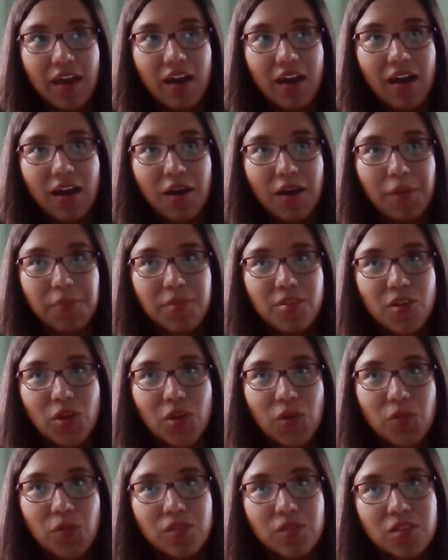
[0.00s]

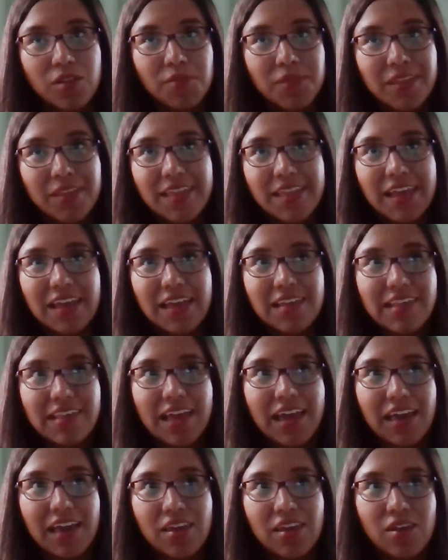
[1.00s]
So some of the things
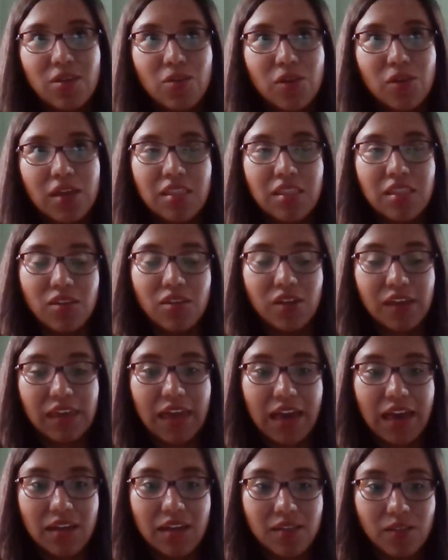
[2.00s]
that you can look
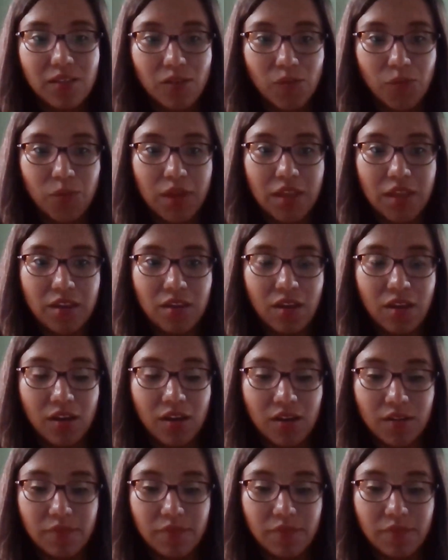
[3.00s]
at when